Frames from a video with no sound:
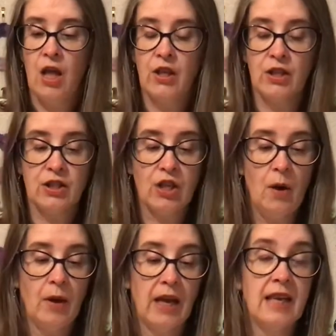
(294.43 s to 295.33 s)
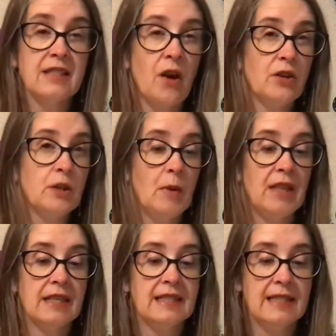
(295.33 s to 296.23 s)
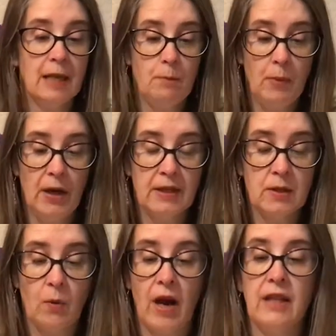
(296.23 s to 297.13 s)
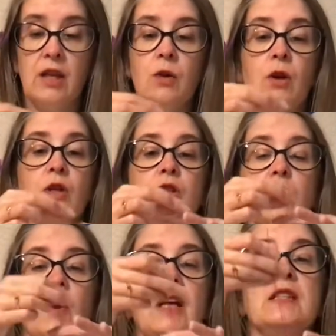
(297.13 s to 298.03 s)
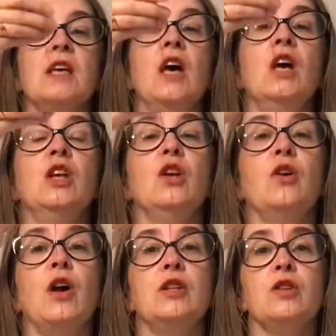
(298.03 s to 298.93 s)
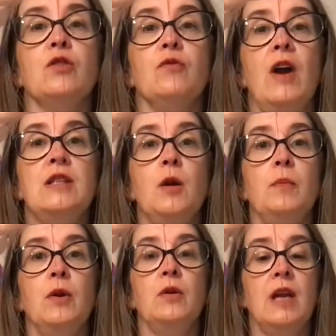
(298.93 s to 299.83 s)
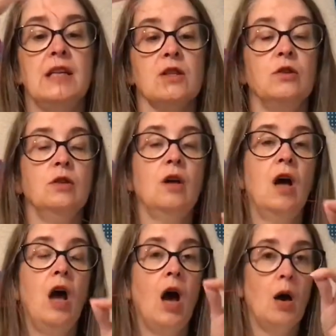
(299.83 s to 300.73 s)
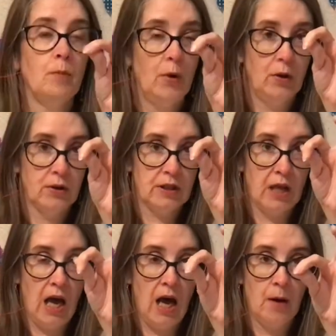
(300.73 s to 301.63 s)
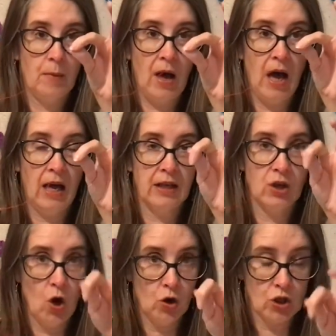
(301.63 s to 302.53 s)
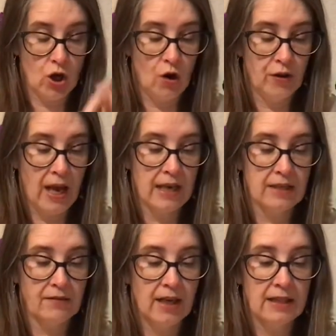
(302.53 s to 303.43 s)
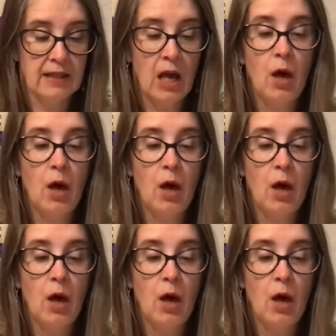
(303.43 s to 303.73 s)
The sewing is going to be the simplest way that you can do it. You're going to thread up your needle and put a knot on the end of it,